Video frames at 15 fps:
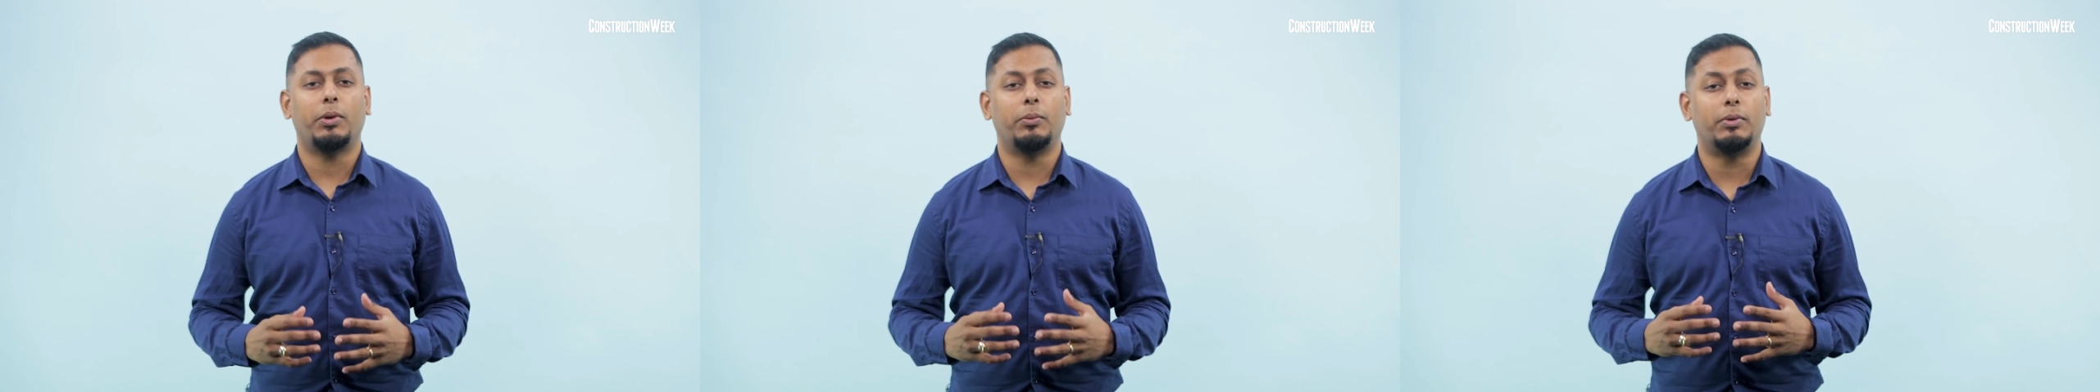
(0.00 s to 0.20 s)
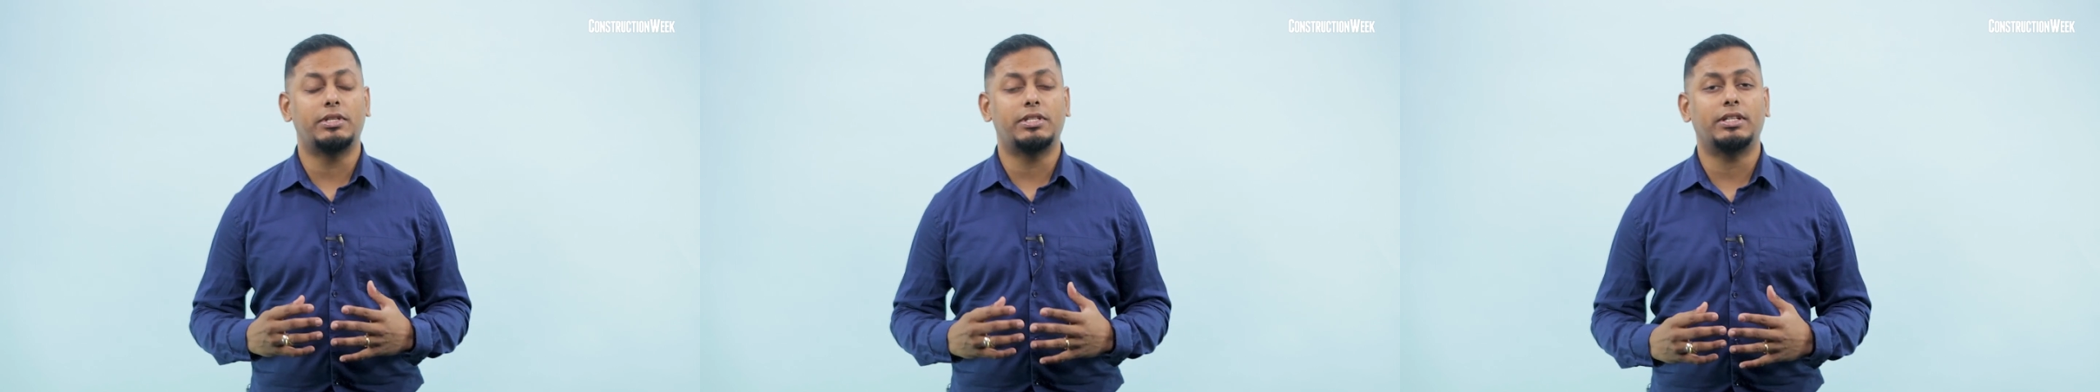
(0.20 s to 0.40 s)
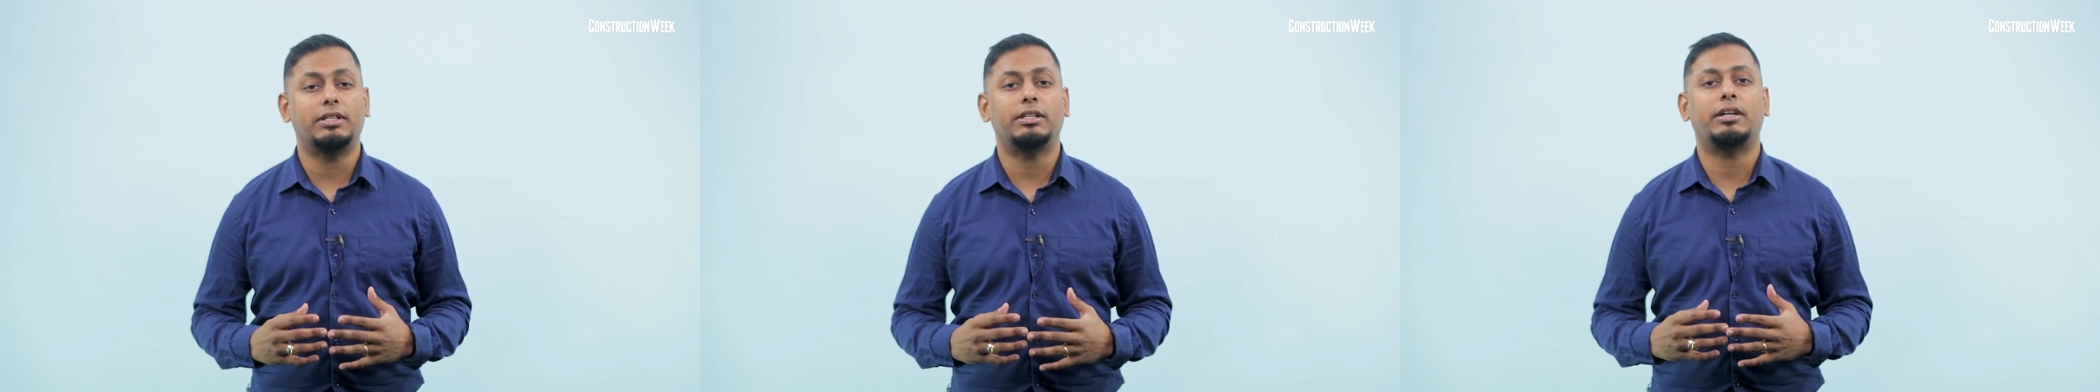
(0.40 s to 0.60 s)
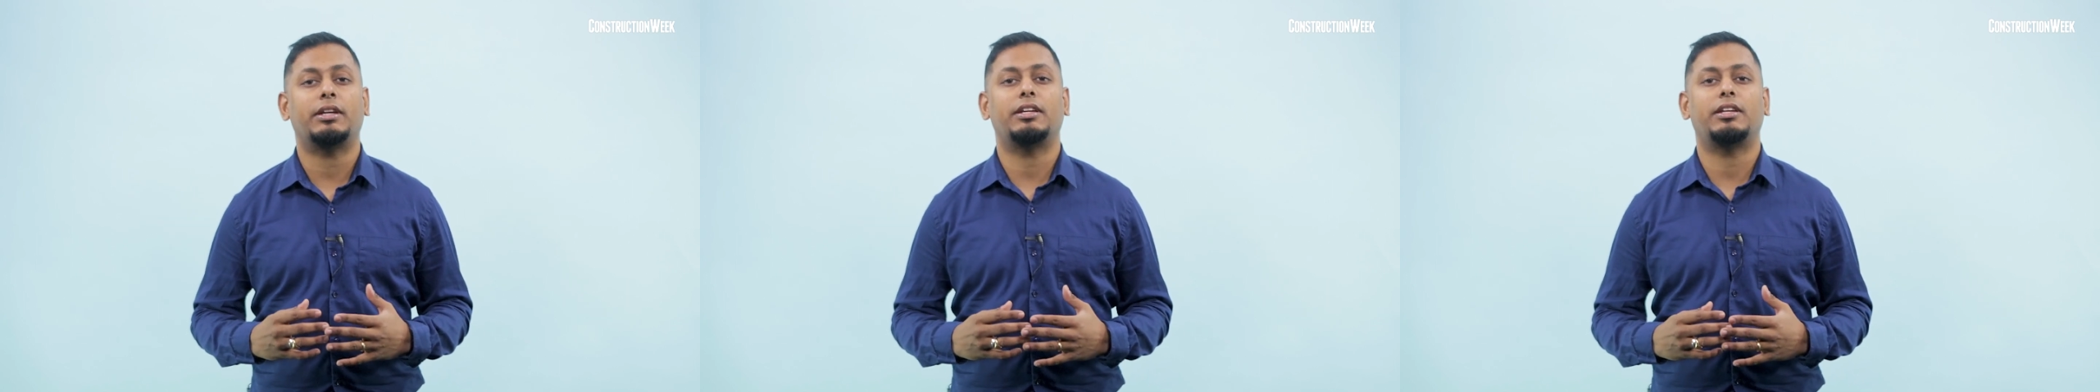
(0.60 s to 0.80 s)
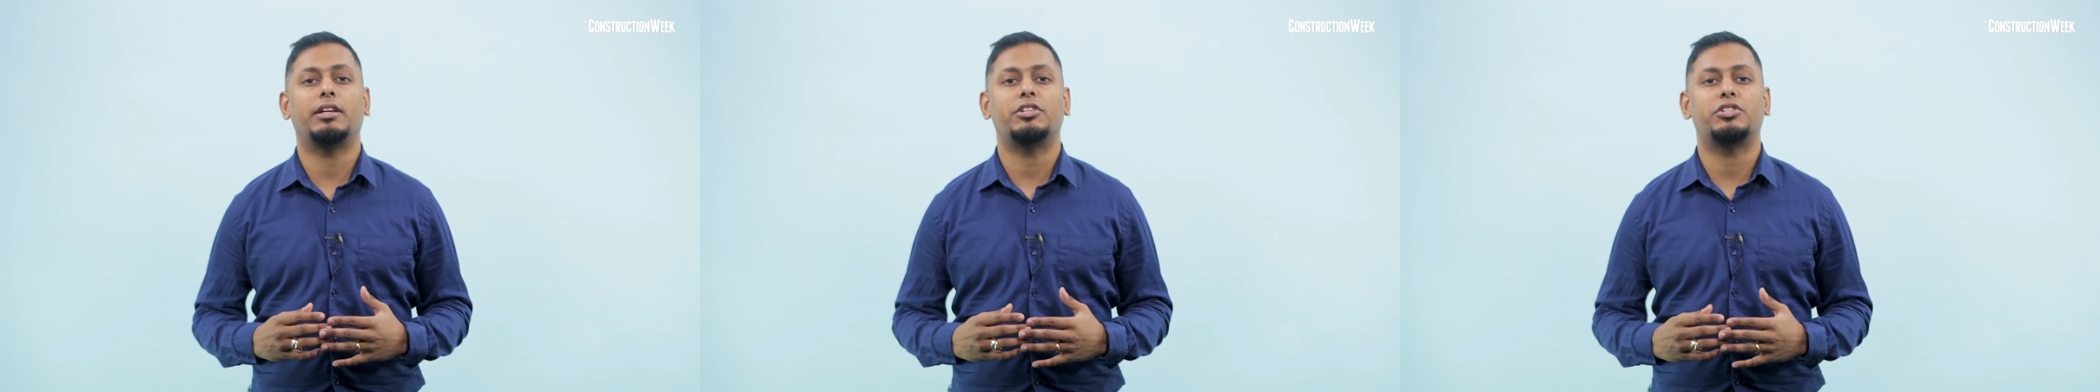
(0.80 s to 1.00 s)
we will turn our
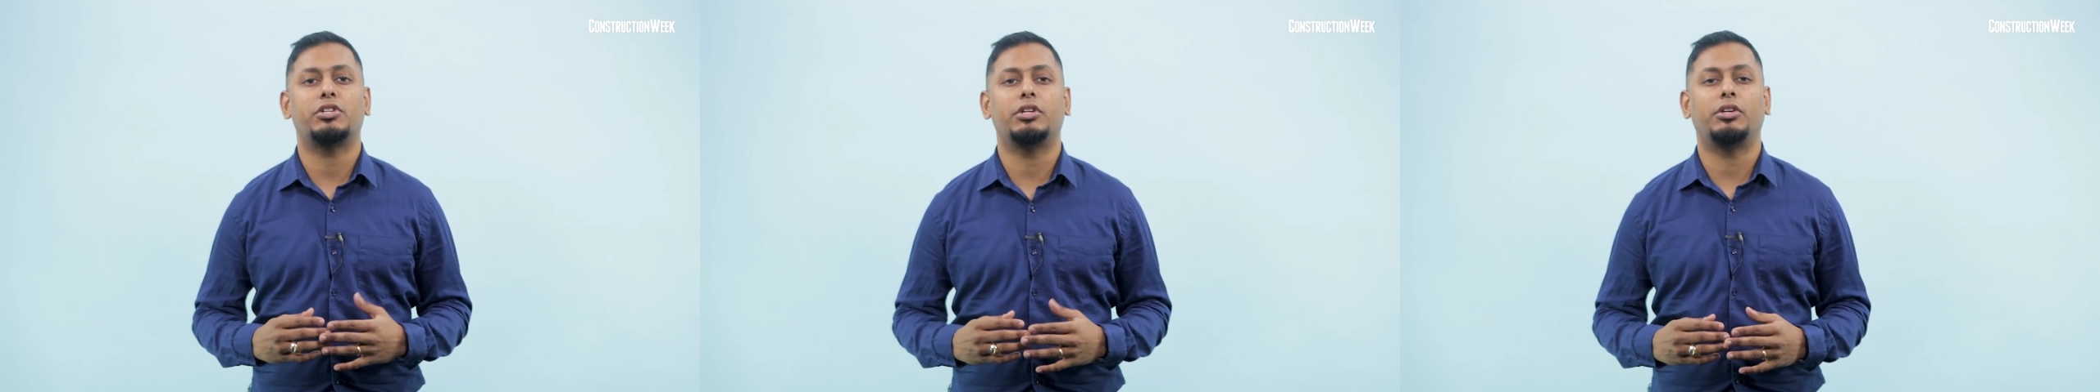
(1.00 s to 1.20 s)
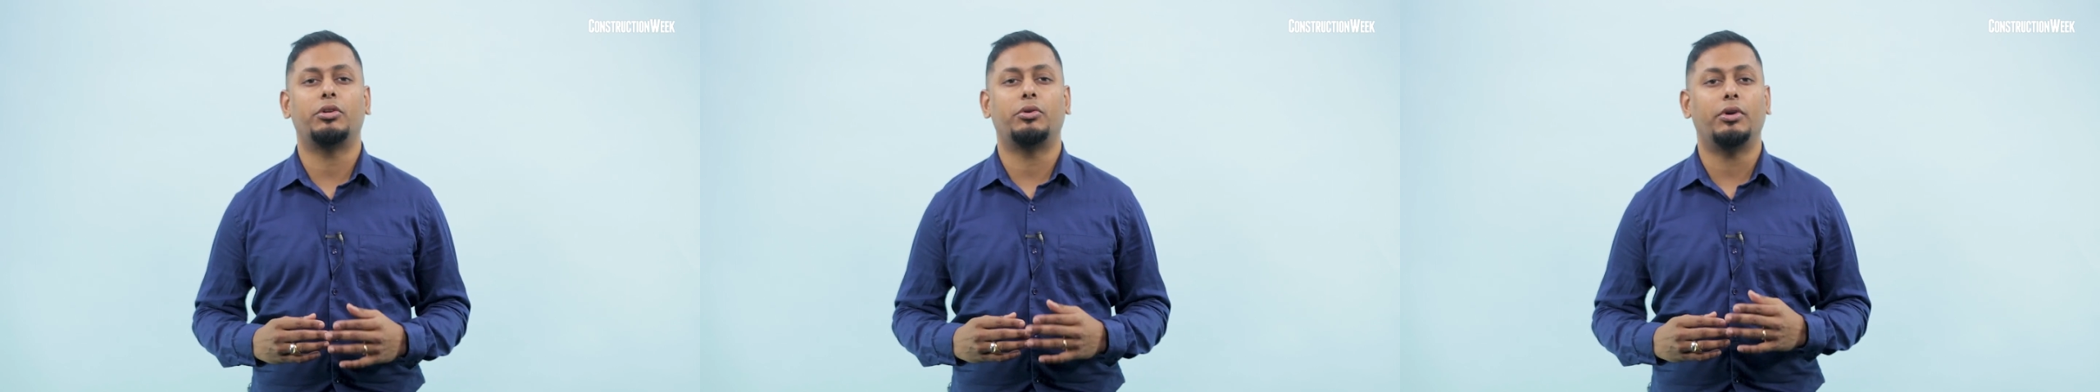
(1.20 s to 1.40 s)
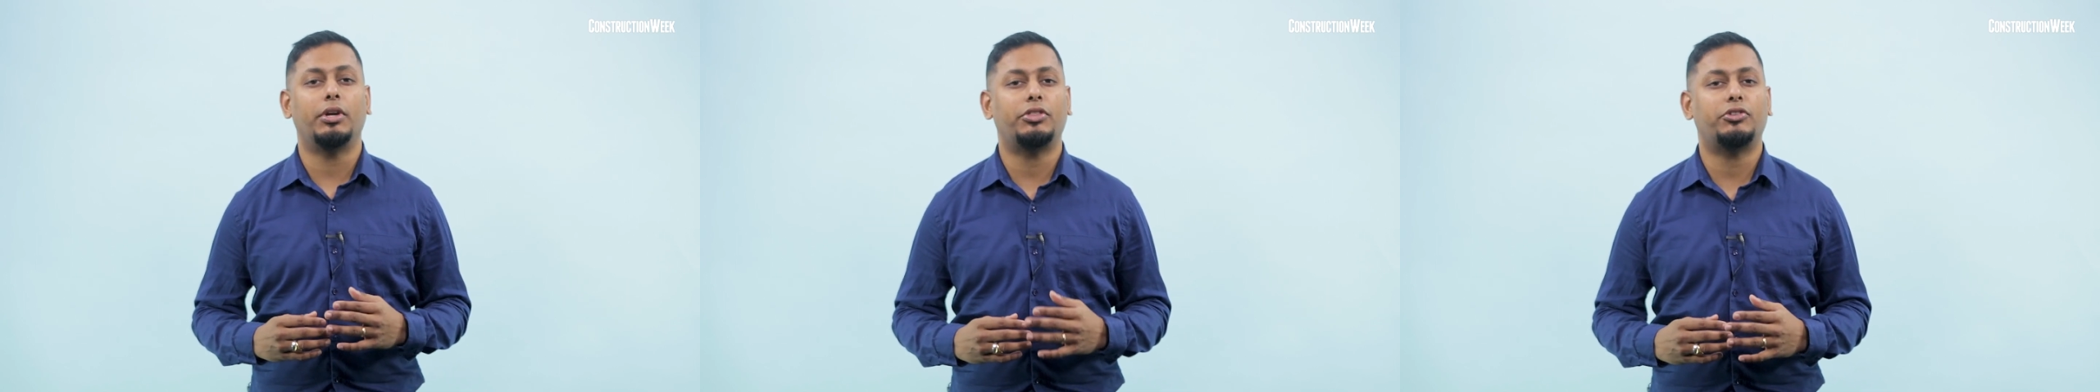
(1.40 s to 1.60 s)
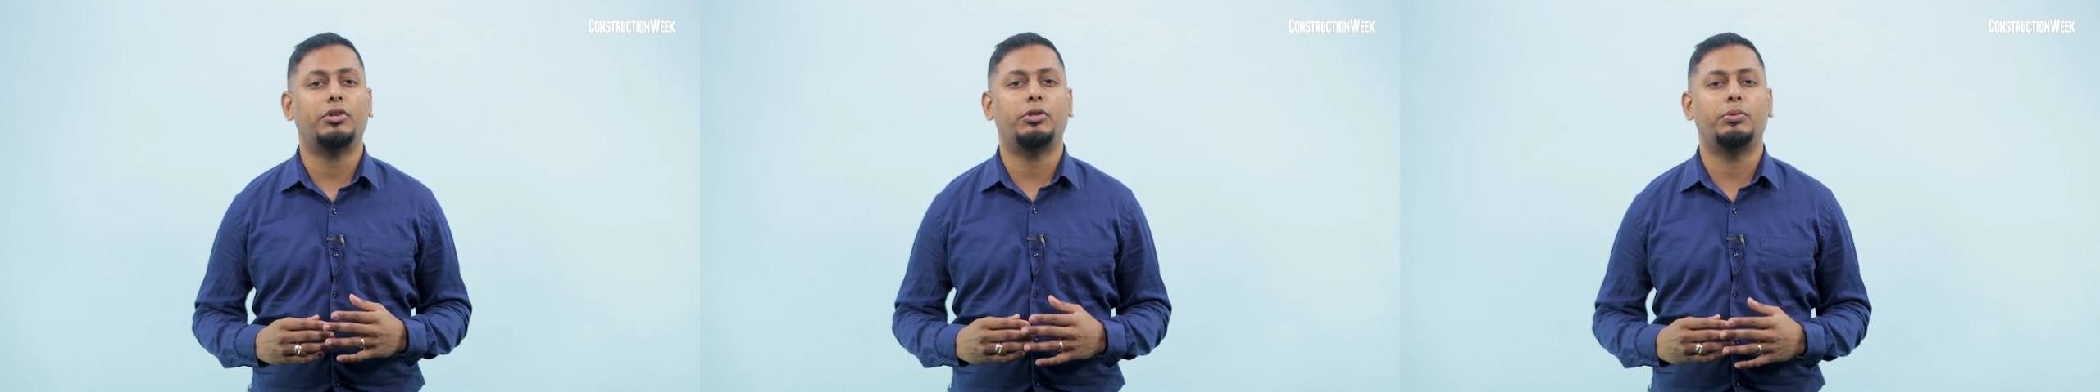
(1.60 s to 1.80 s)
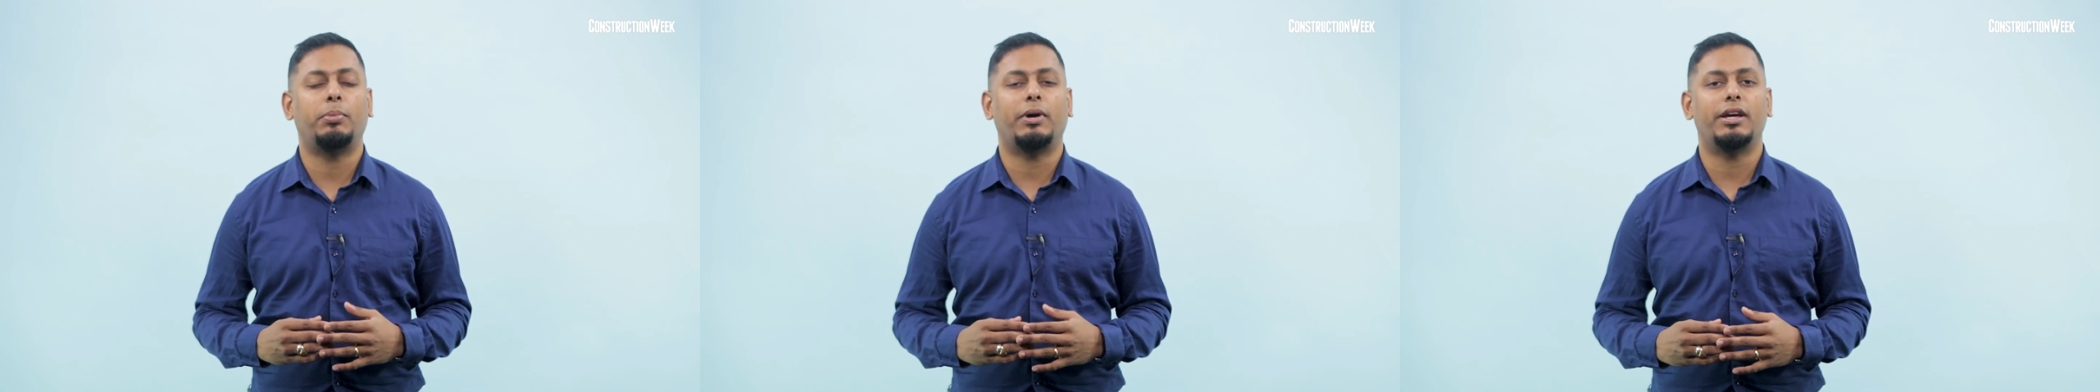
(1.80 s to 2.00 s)
attention to Ithra
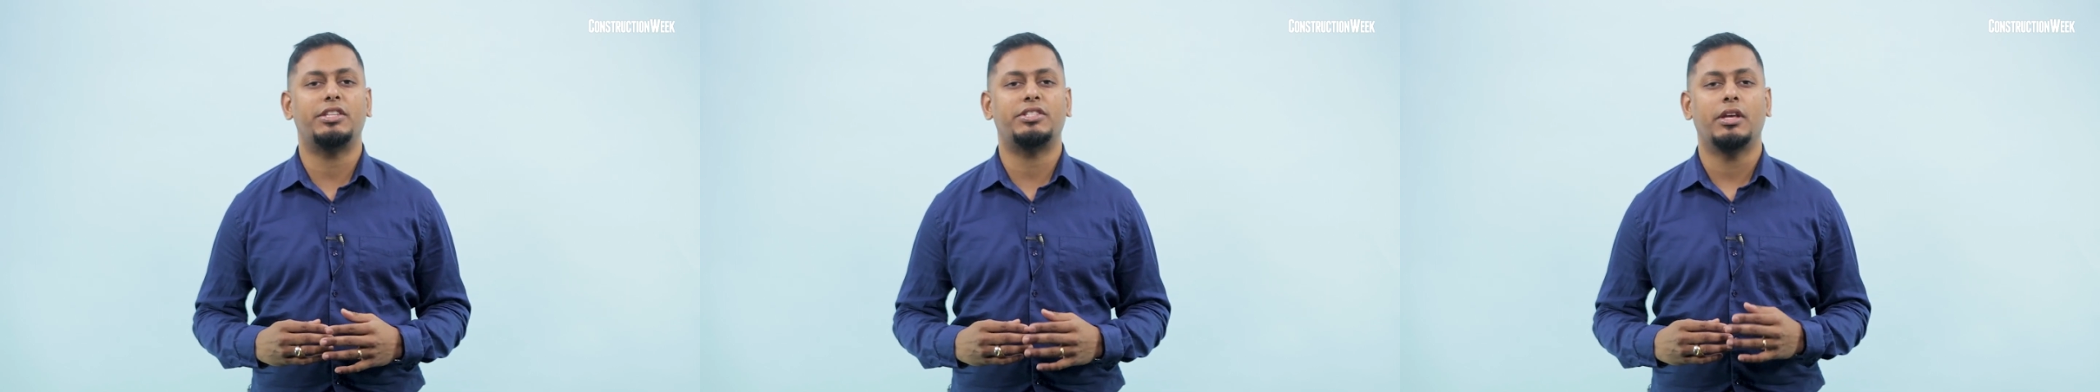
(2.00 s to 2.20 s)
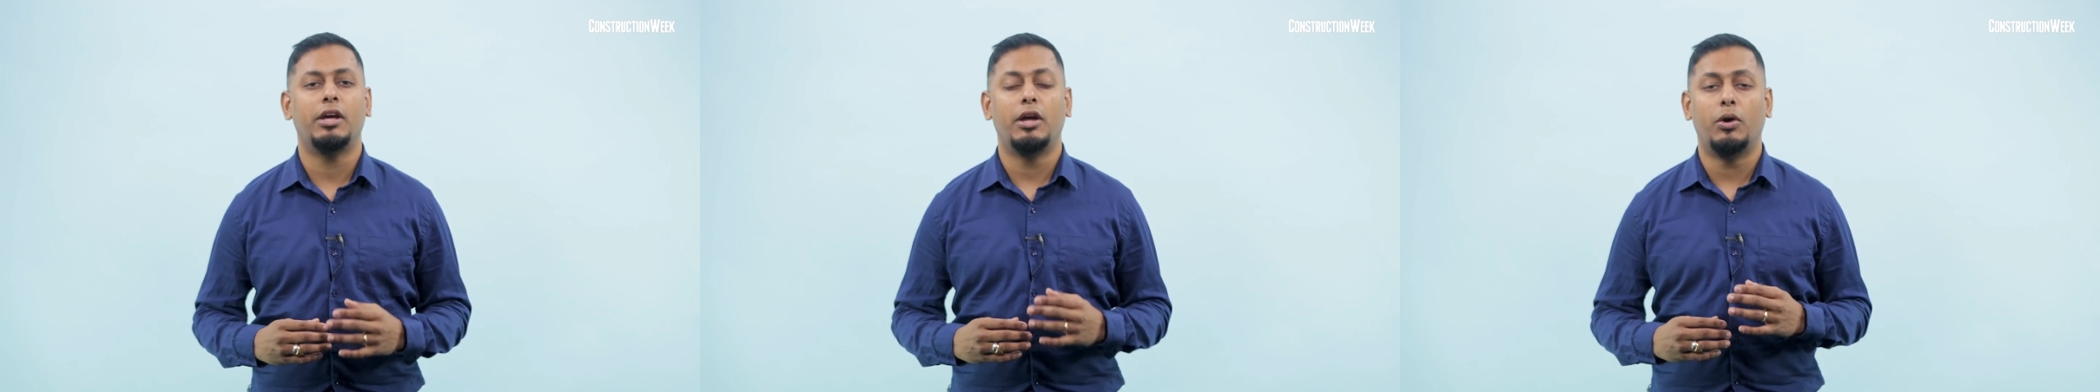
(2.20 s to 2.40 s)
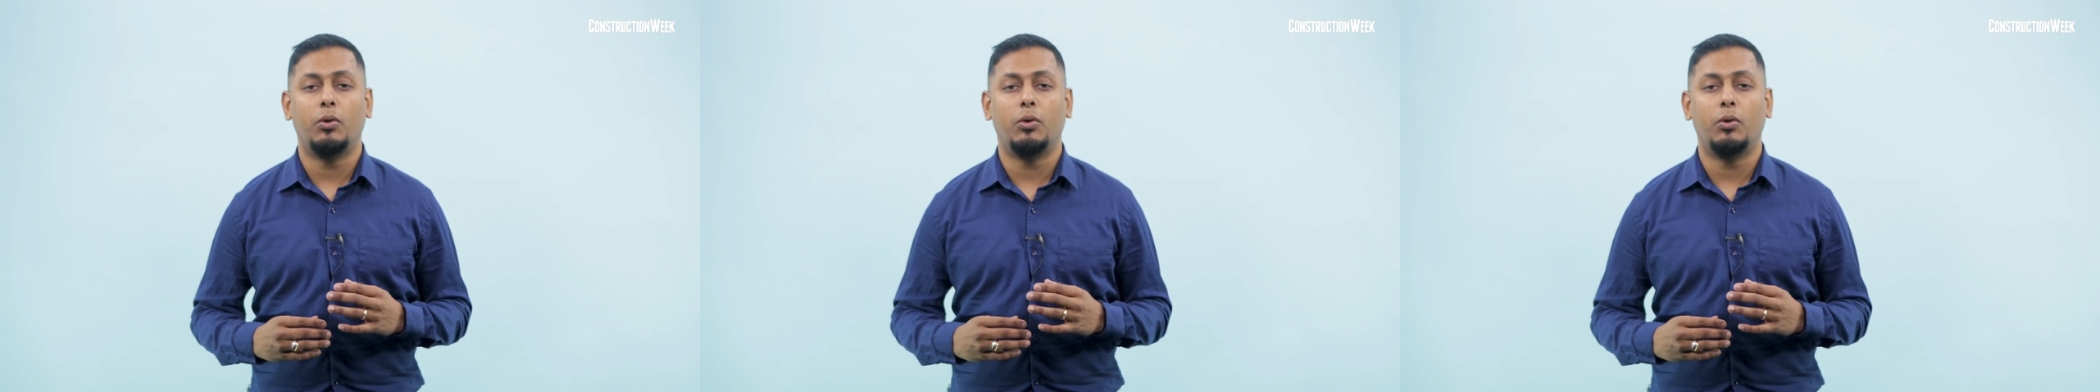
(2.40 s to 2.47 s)
Dubai's